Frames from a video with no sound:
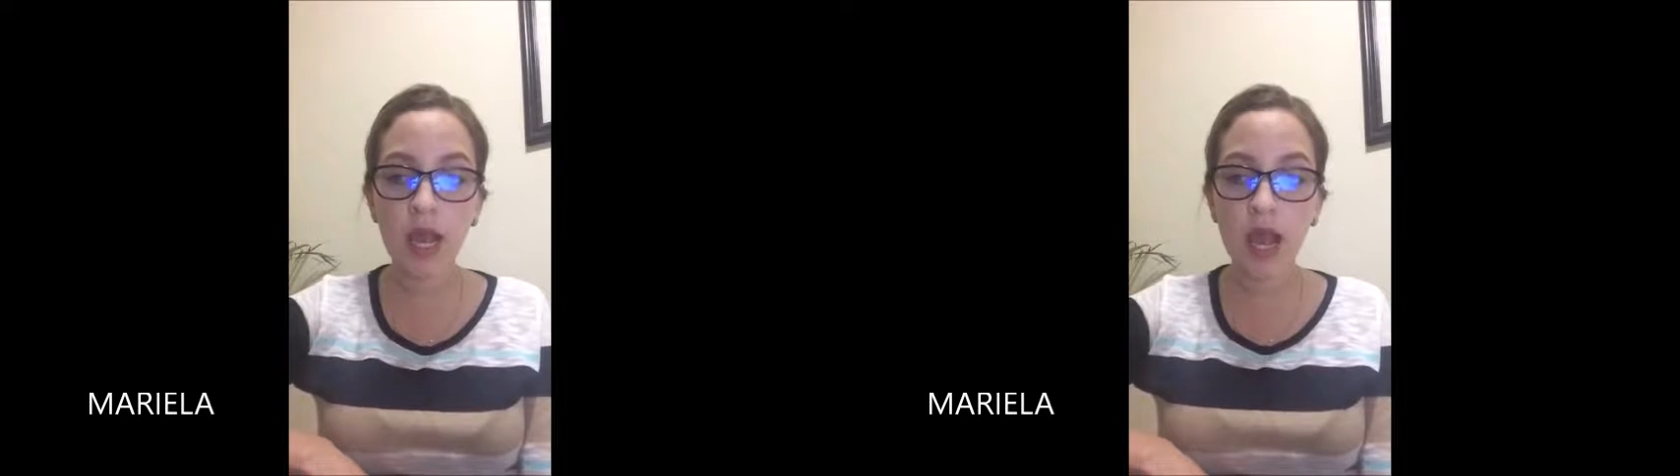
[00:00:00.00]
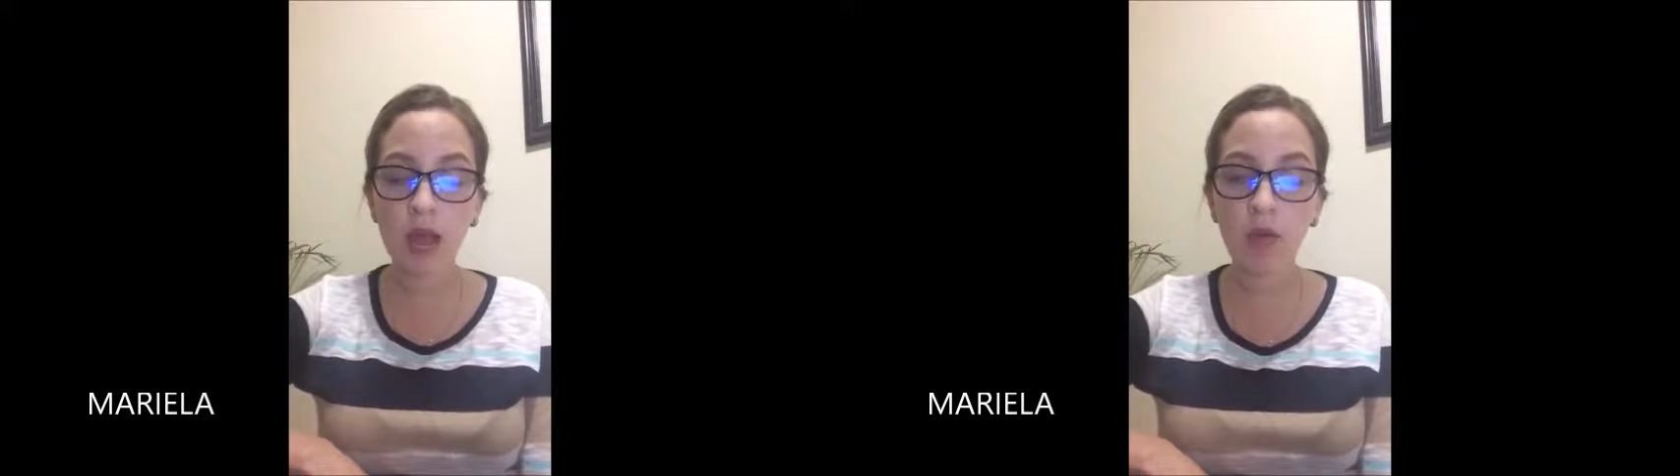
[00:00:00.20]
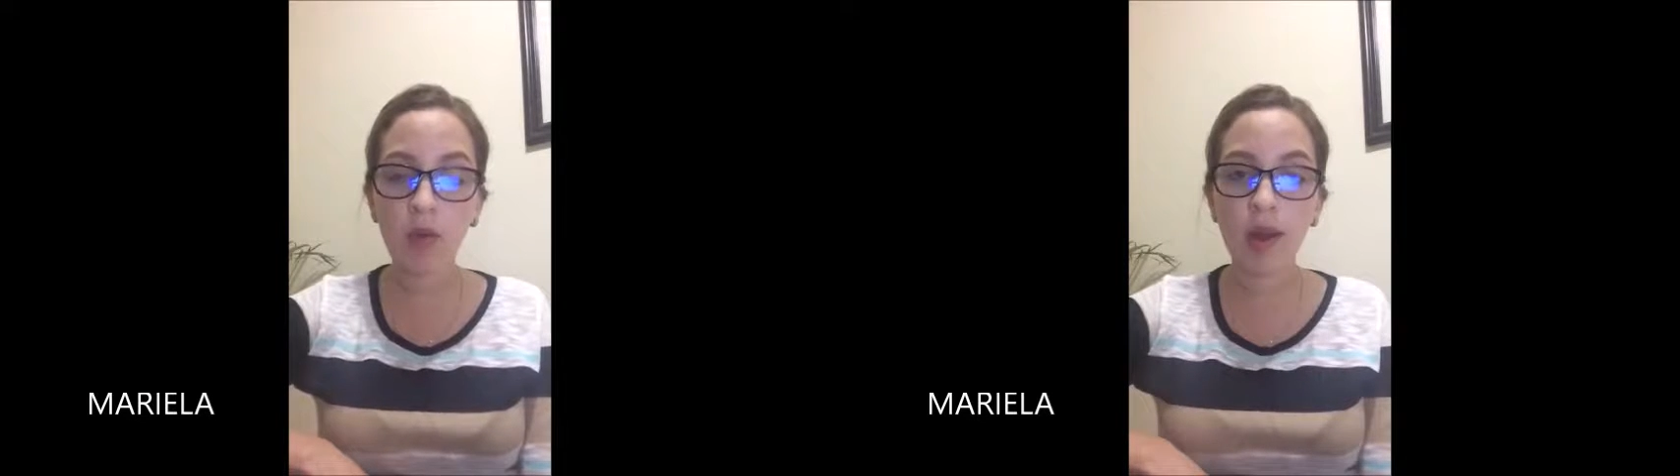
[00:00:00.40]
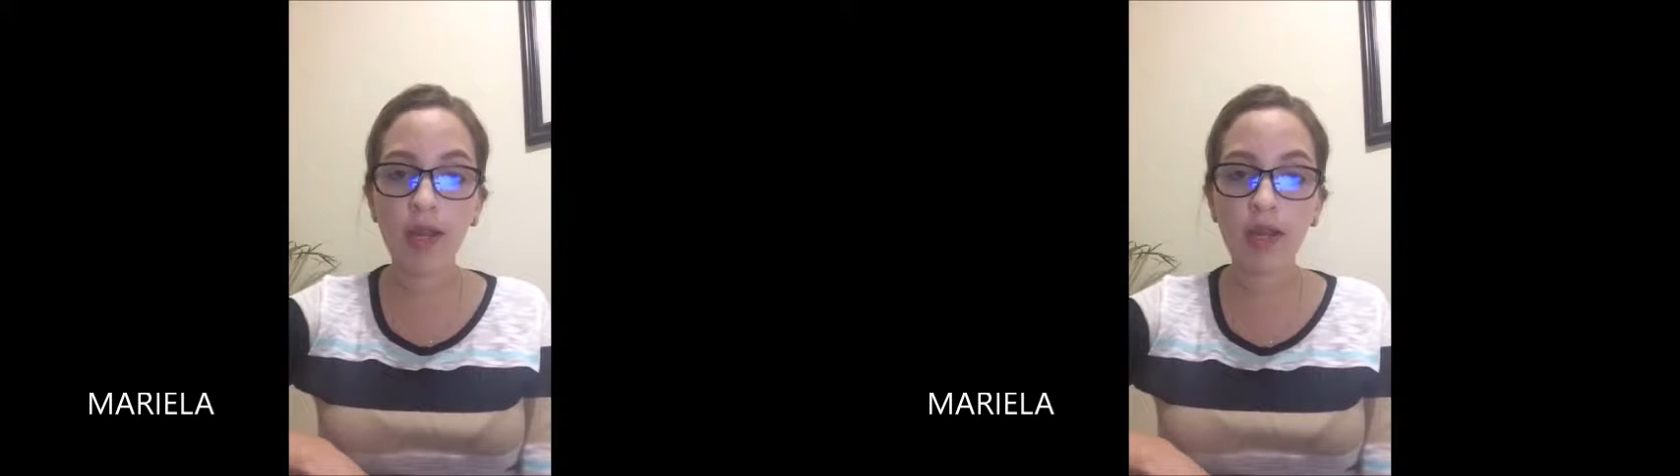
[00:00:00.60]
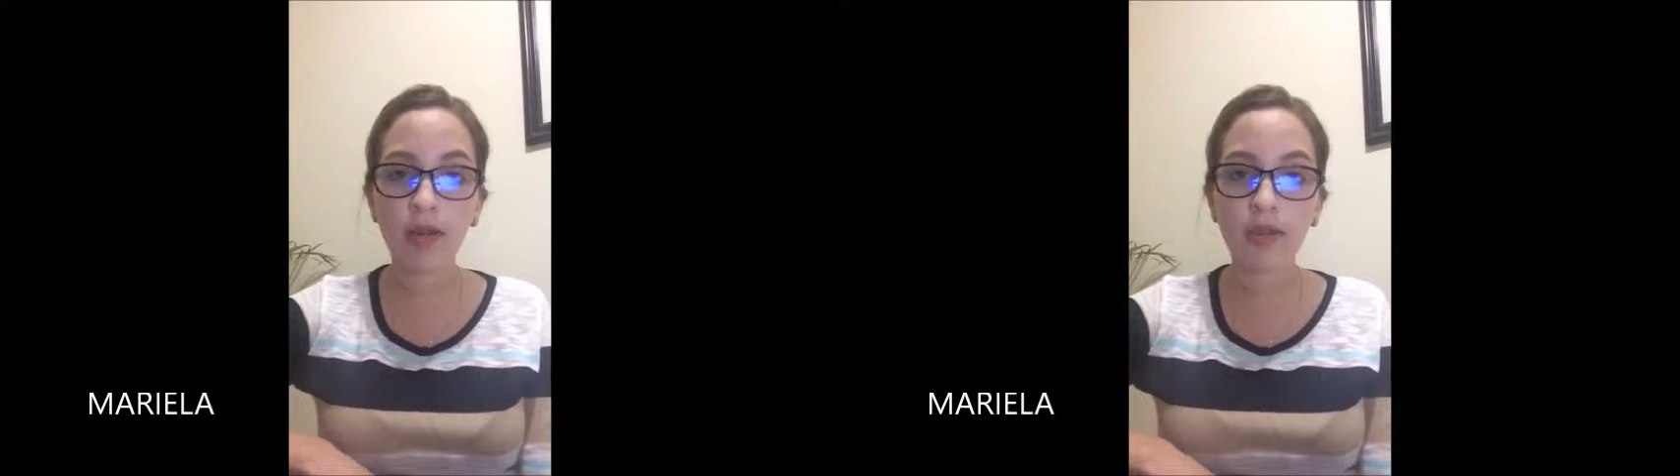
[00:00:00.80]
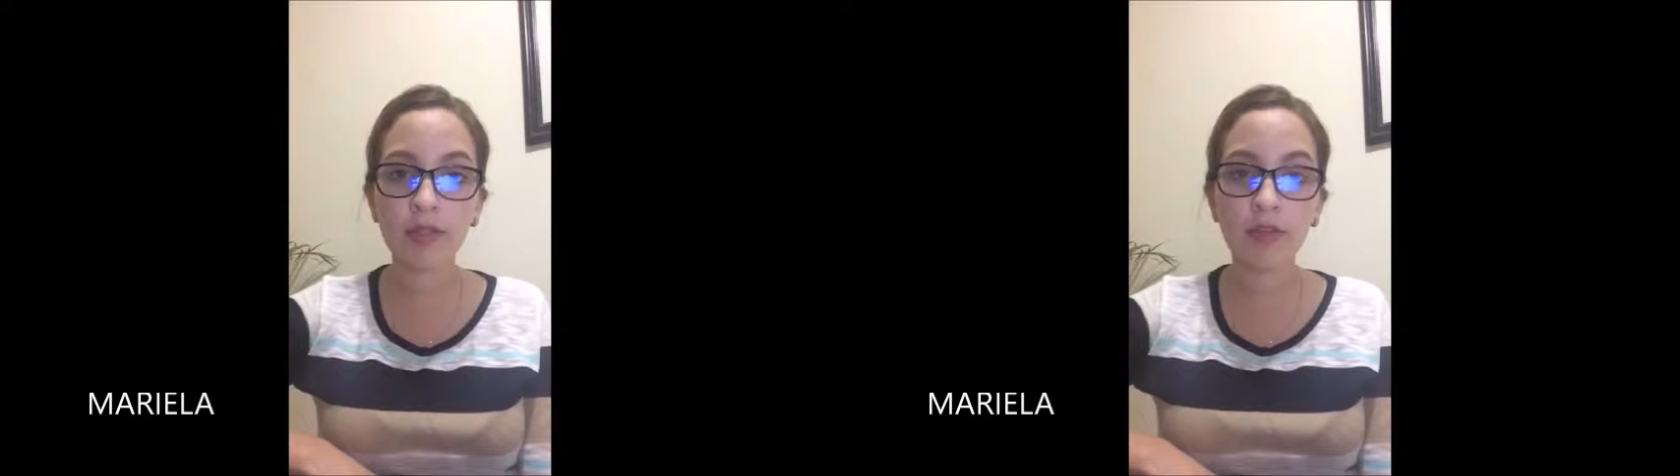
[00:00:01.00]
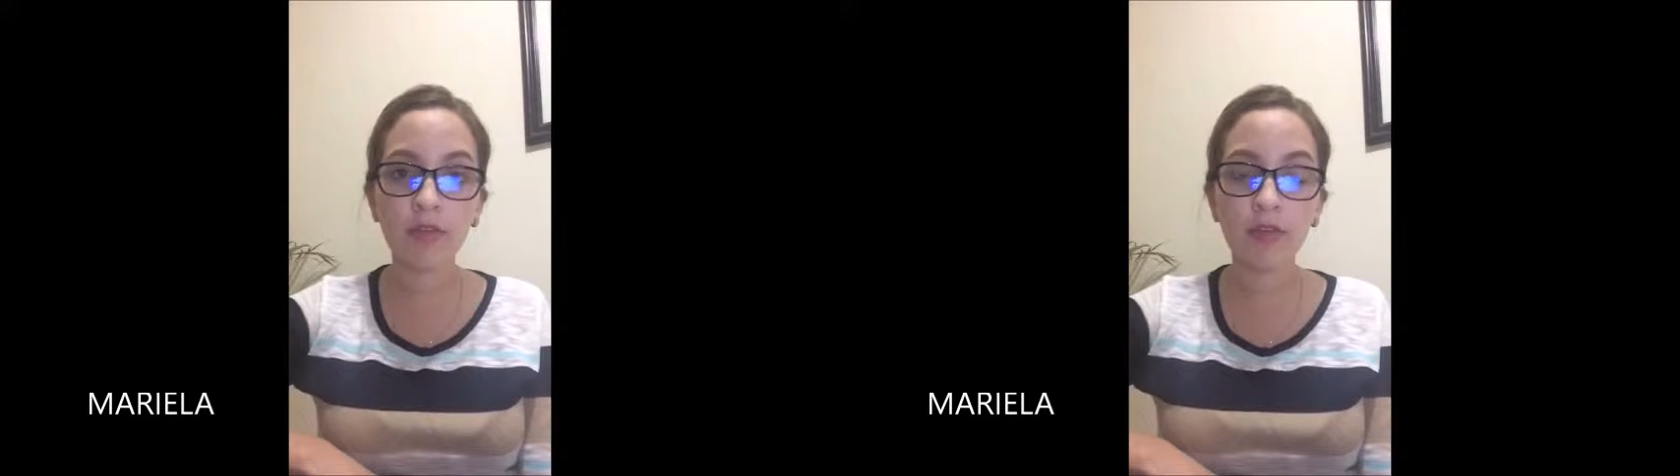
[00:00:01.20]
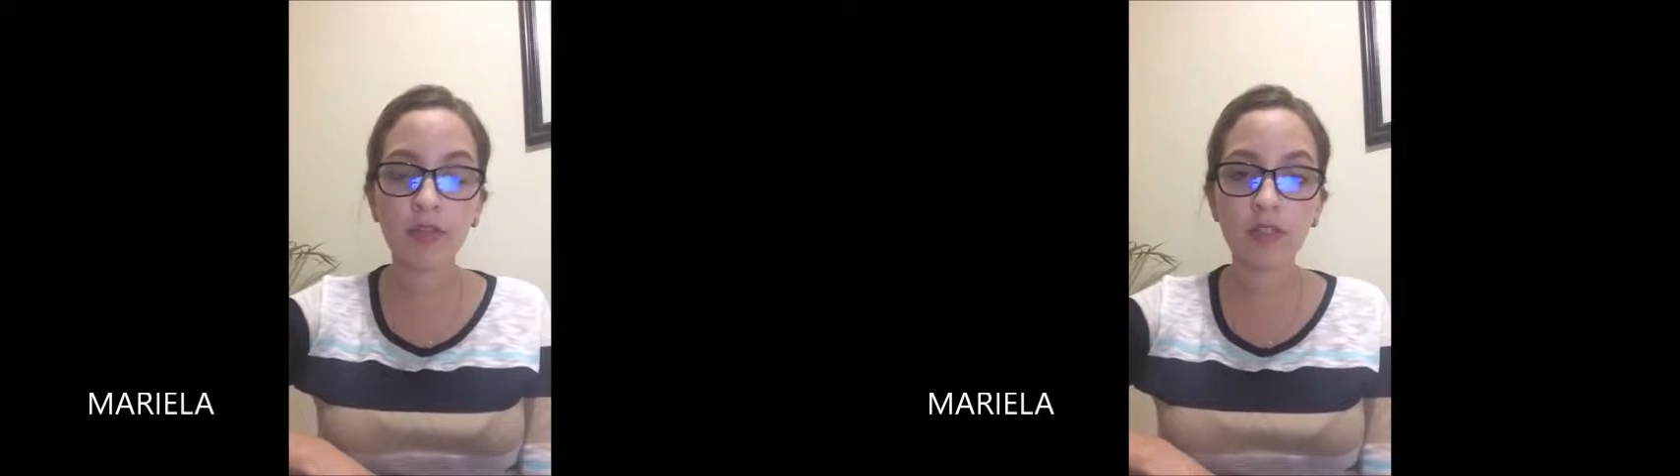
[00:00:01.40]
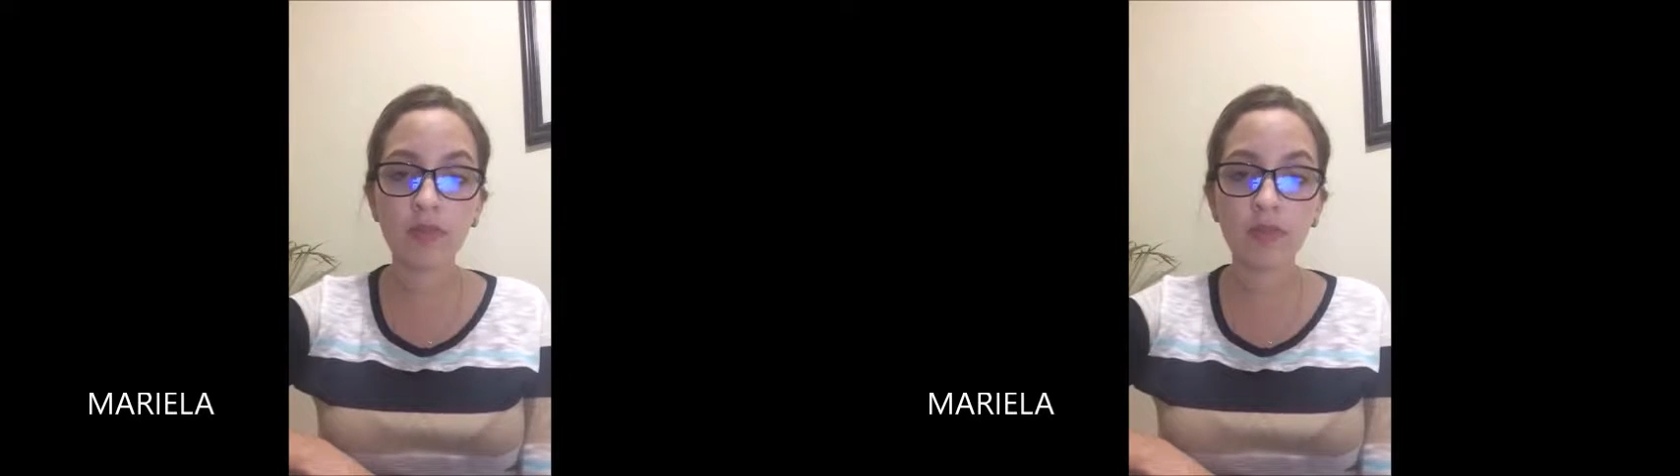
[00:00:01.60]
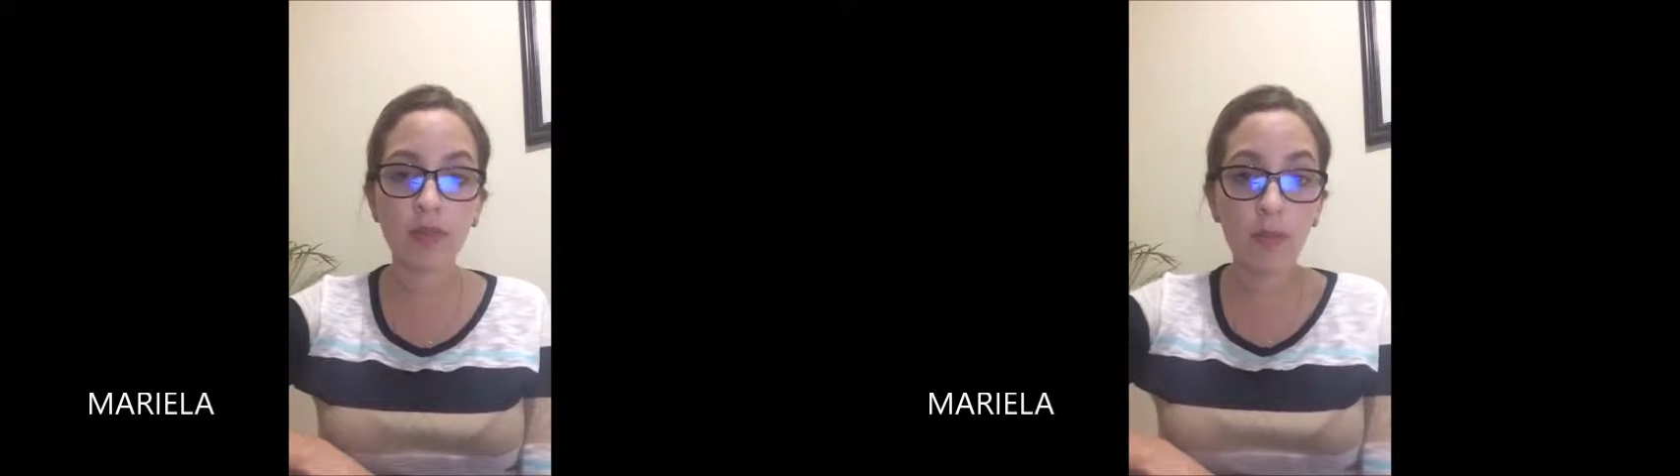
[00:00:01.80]
acquire
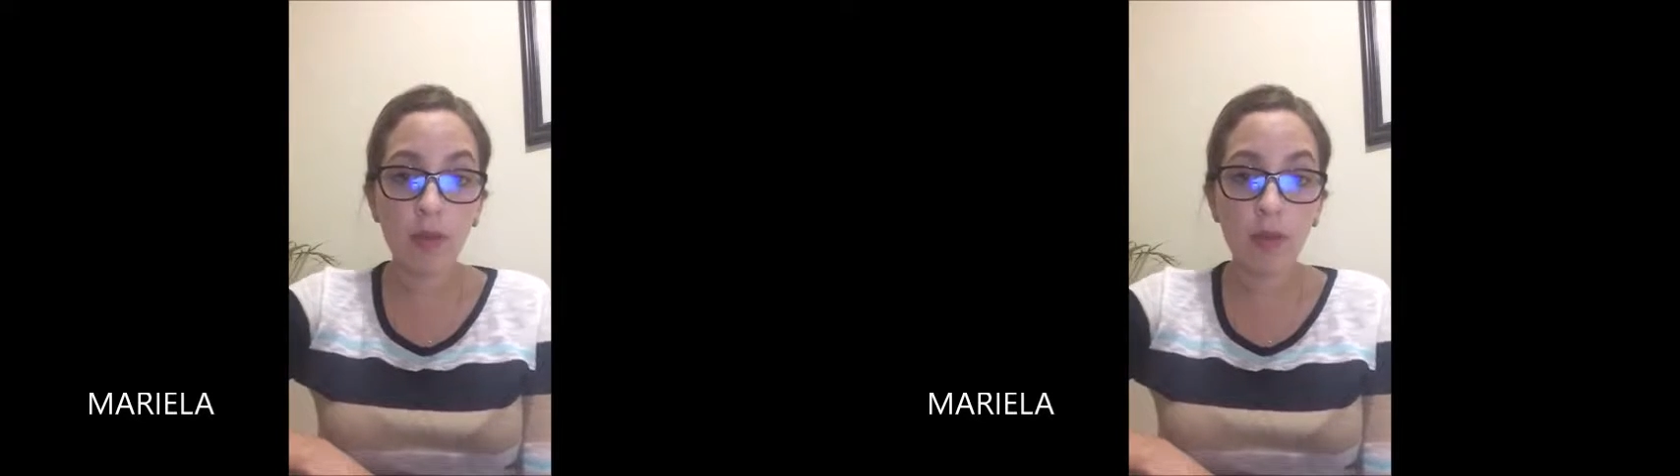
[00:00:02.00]
the